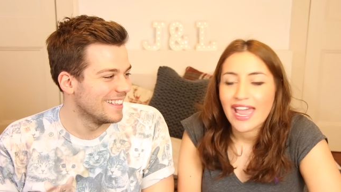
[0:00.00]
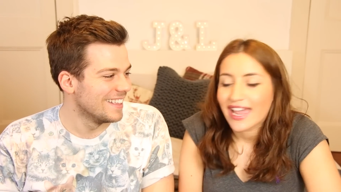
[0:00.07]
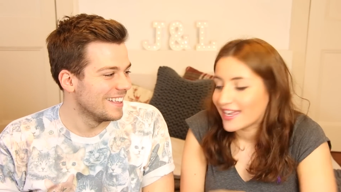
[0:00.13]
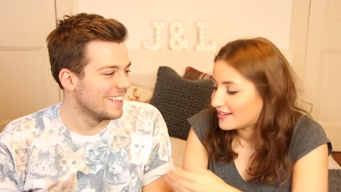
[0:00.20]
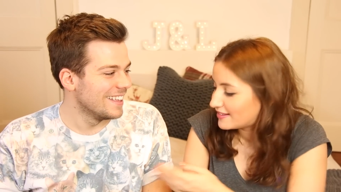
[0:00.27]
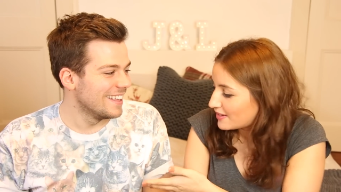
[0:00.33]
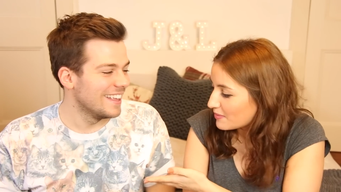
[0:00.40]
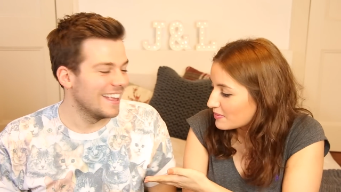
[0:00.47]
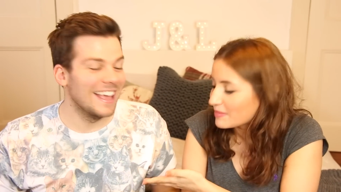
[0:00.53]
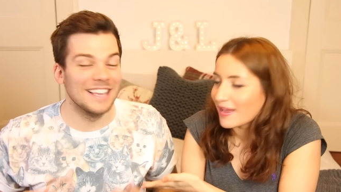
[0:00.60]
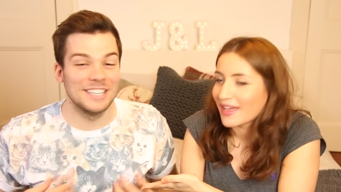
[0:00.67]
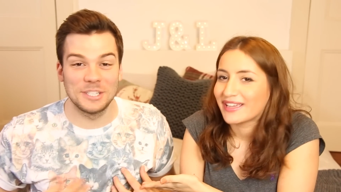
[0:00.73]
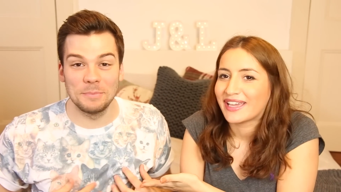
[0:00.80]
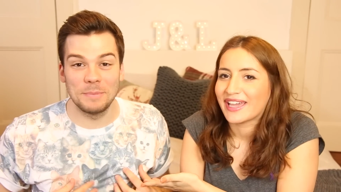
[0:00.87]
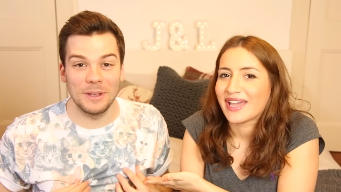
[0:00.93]
Speaker 1: hate, can we
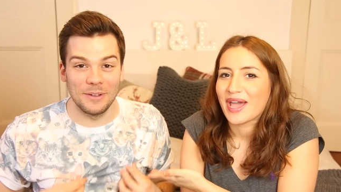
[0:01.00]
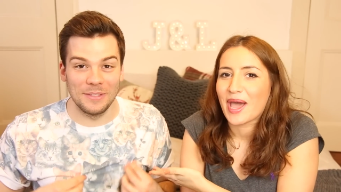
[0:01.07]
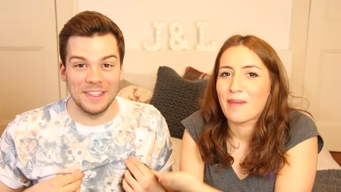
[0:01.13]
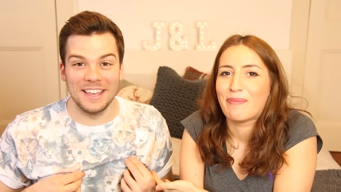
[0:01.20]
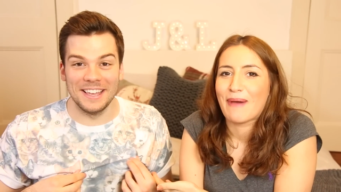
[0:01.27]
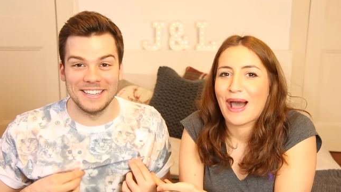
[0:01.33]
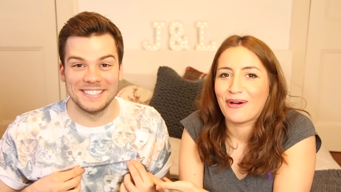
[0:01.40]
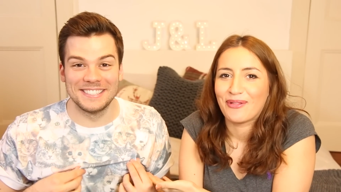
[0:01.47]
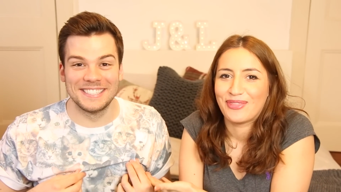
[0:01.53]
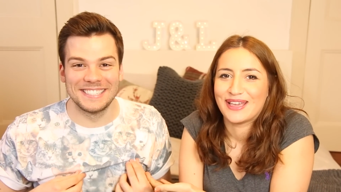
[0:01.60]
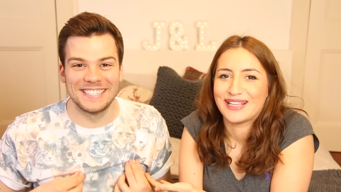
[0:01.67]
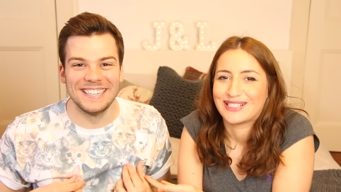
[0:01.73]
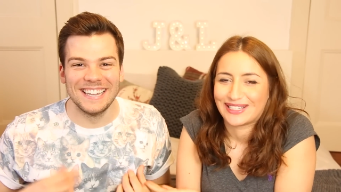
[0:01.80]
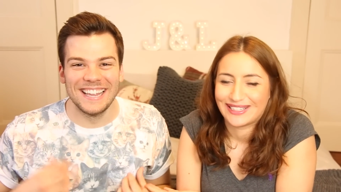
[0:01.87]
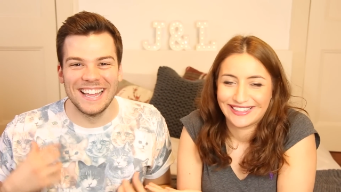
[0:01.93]
make it, it about
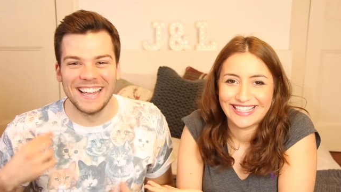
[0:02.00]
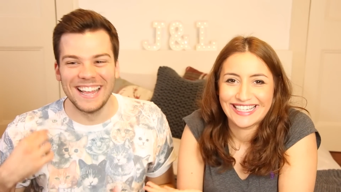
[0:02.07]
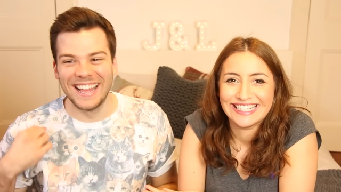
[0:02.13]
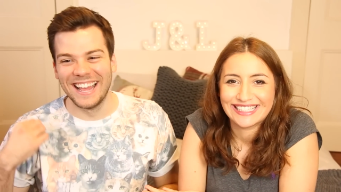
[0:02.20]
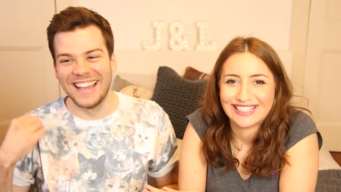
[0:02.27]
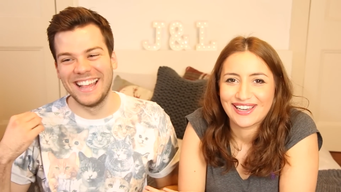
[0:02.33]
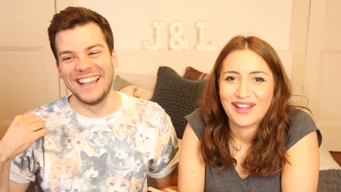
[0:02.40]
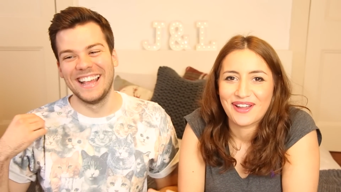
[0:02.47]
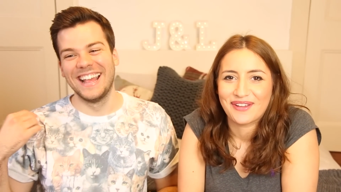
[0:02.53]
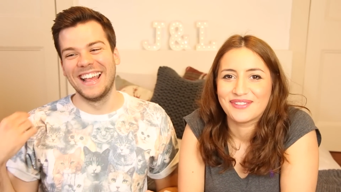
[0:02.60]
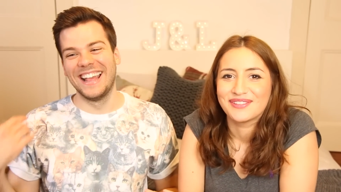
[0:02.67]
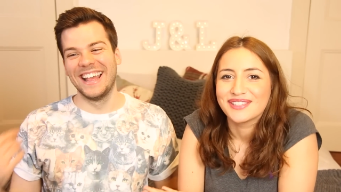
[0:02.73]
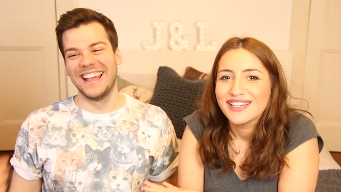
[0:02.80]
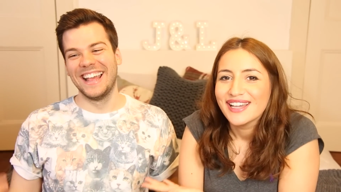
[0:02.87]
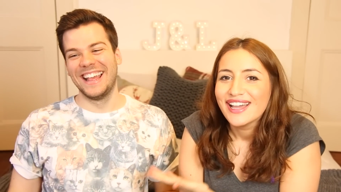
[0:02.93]
this. This, these
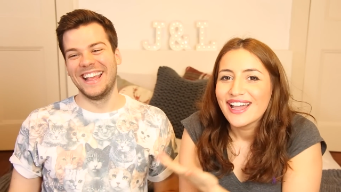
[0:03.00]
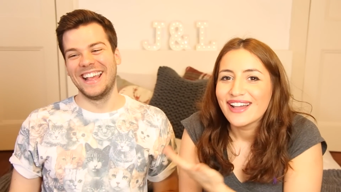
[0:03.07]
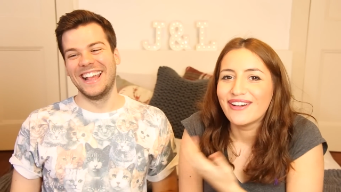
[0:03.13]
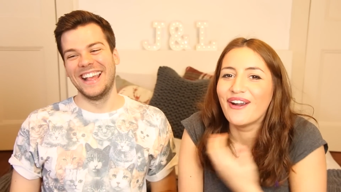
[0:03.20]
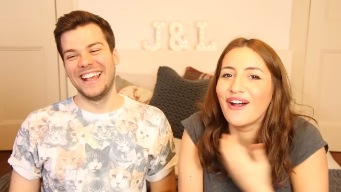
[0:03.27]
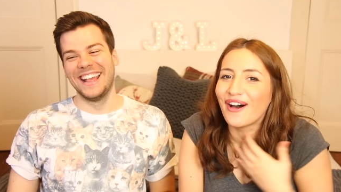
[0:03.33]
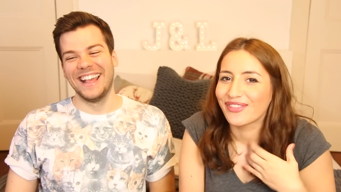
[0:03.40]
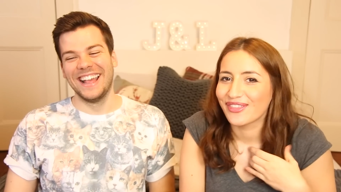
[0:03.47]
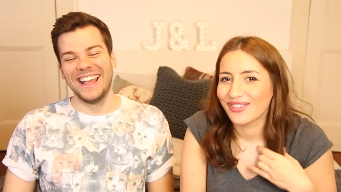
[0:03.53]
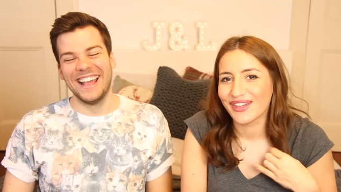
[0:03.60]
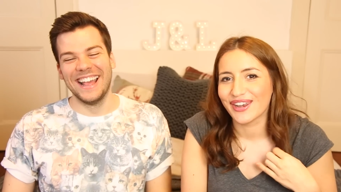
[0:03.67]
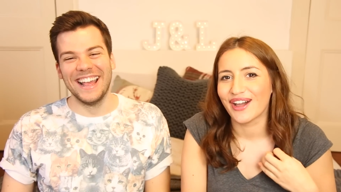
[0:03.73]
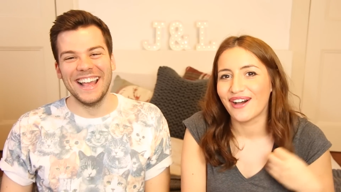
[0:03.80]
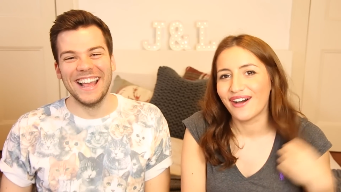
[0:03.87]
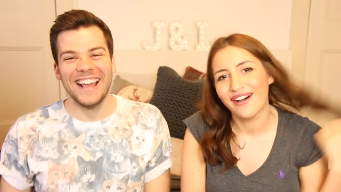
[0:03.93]
clothes rather than
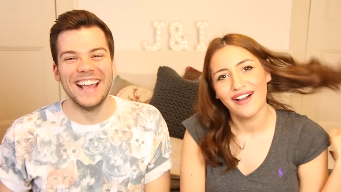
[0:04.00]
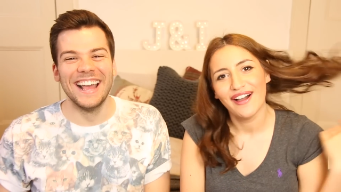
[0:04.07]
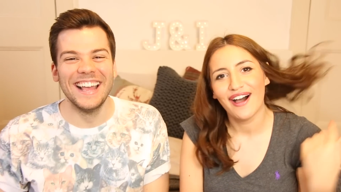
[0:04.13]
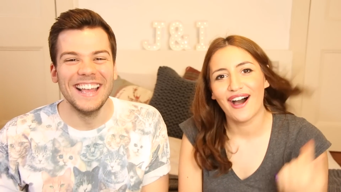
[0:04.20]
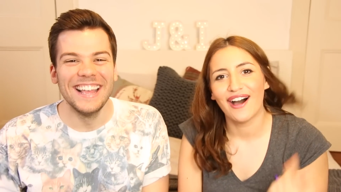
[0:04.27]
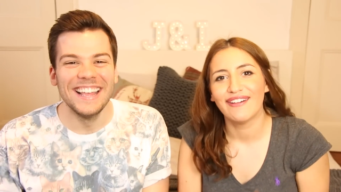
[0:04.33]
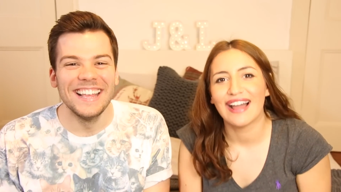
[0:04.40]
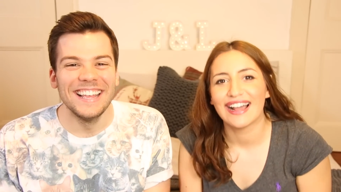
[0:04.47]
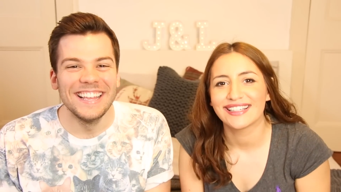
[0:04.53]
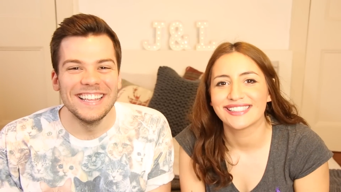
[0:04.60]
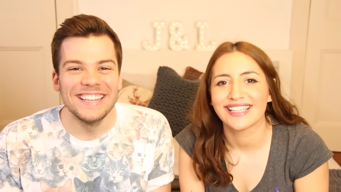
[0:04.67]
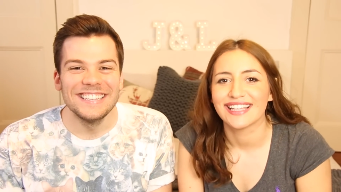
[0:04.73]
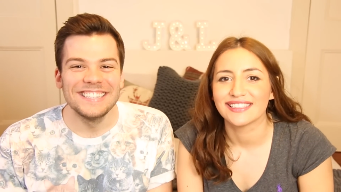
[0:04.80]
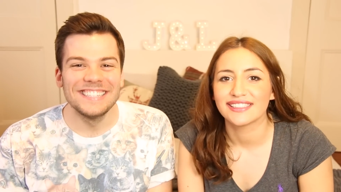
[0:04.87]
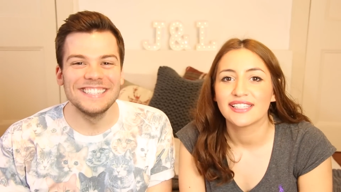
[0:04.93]
our, our
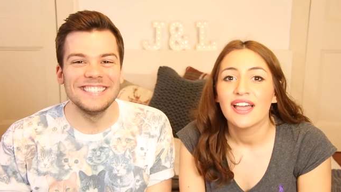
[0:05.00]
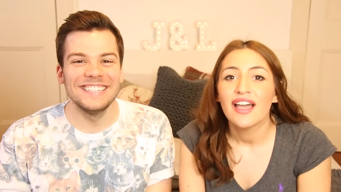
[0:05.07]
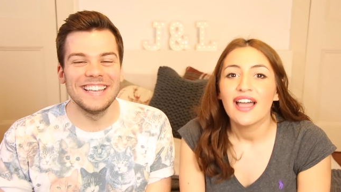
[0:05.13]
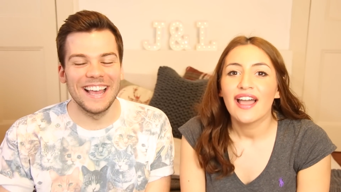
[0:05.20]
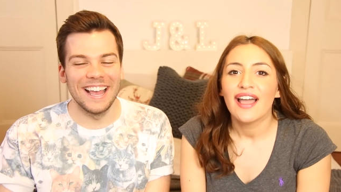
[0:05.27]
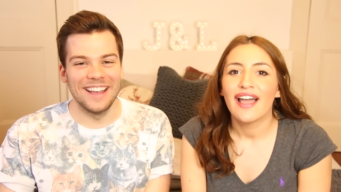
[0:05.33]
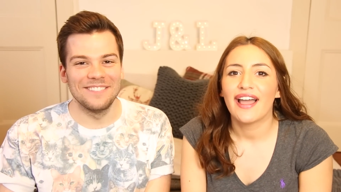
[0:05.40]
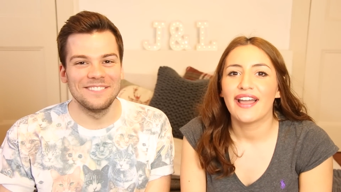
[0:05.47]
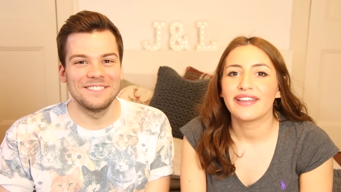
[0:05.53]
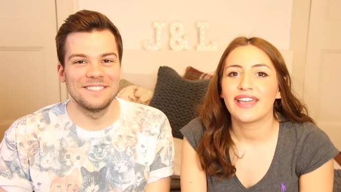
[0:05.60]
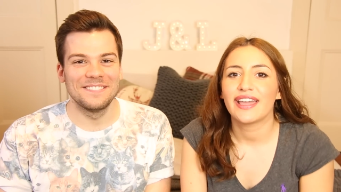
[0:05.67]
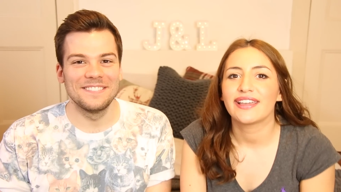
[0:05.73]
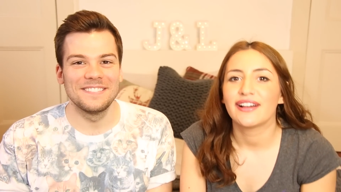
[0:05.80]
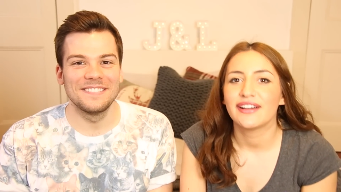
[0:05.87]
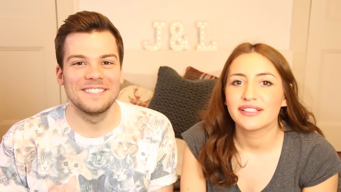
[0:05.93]
accents? Yeah.
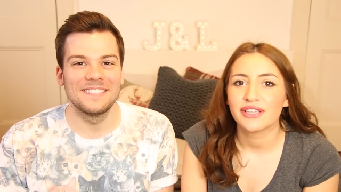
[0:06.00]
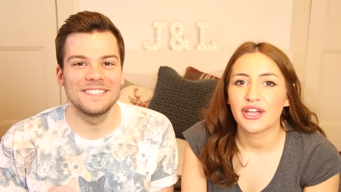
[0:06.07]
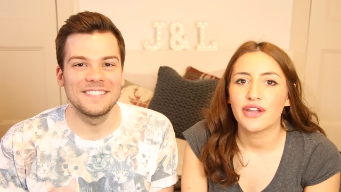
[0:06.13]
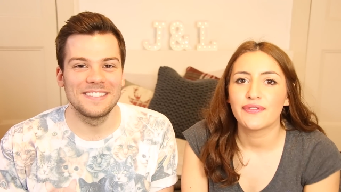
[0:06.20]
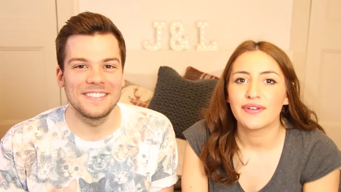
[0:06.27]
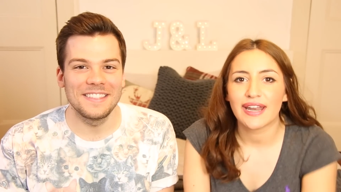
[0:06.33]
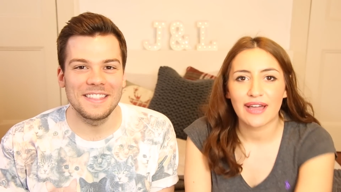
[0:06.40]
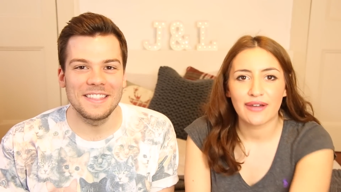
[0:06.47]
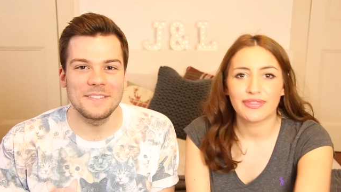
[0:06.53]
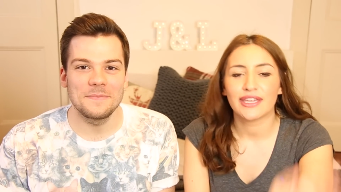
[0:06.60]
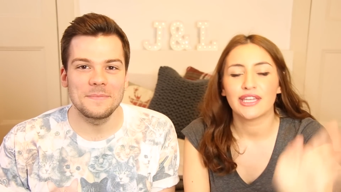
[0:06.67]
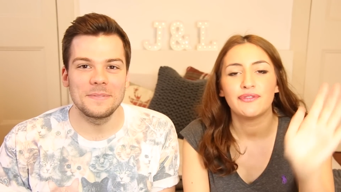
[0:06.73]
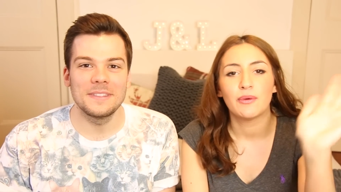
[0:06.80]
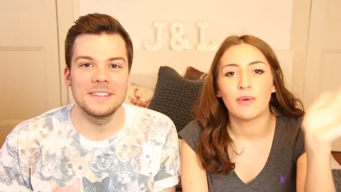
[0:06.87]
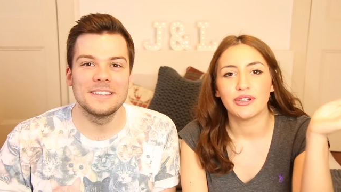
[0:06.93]
Okay, guys, over and out. Thank
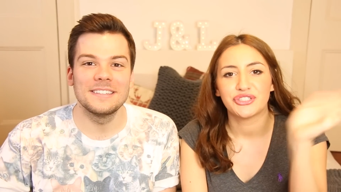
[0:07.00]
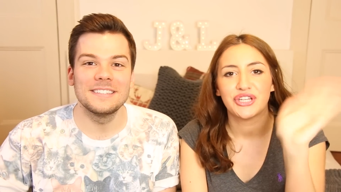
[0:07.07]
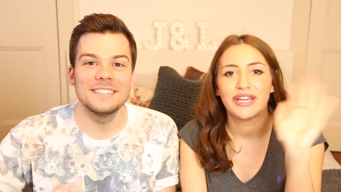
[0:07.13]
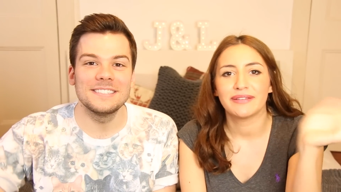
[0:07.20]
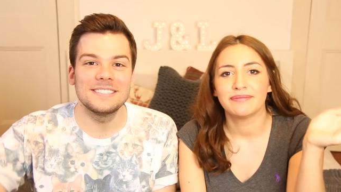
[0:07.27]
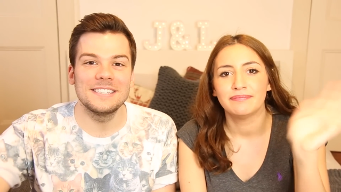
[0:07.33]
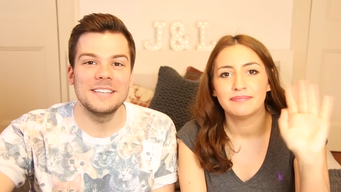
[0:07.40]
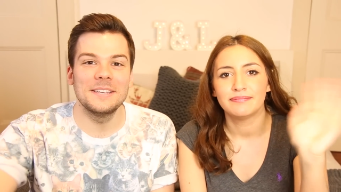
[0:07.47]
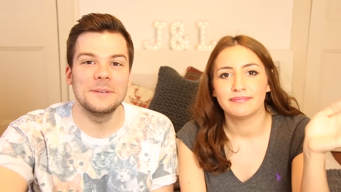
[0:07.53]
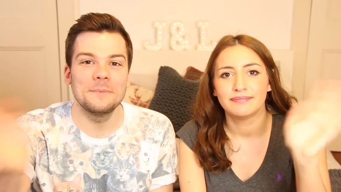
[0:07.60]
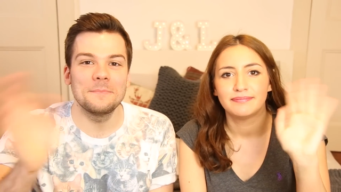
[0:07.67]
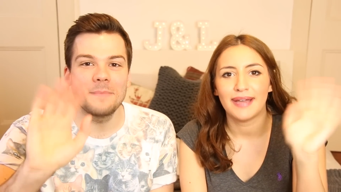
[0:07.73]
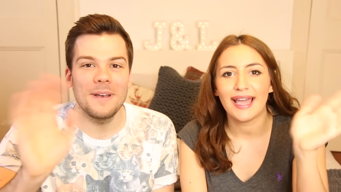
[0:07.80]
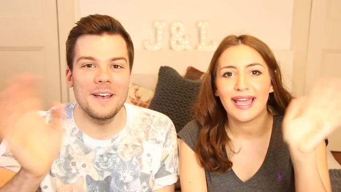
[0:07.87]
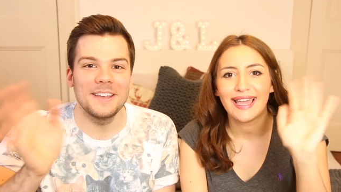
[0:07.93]
you for watching. See you. Bye.
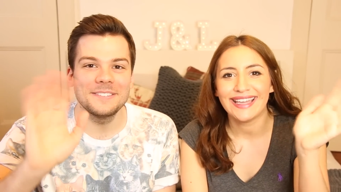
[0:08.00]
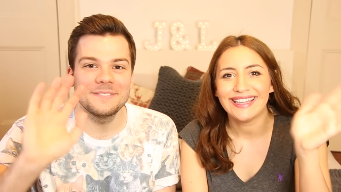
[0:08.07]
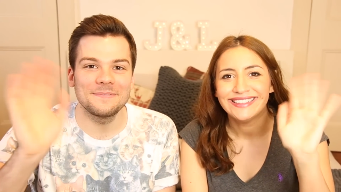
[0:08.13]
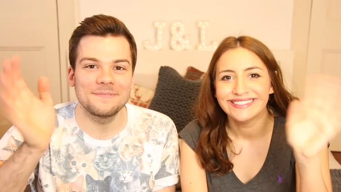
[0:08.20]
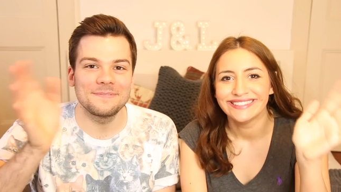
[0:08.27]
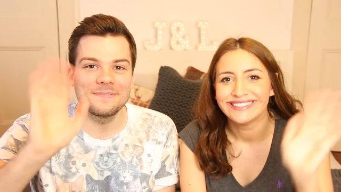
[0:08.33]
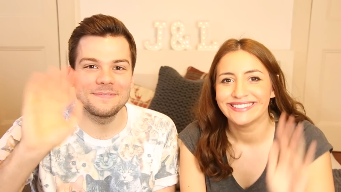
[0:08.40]
Bye.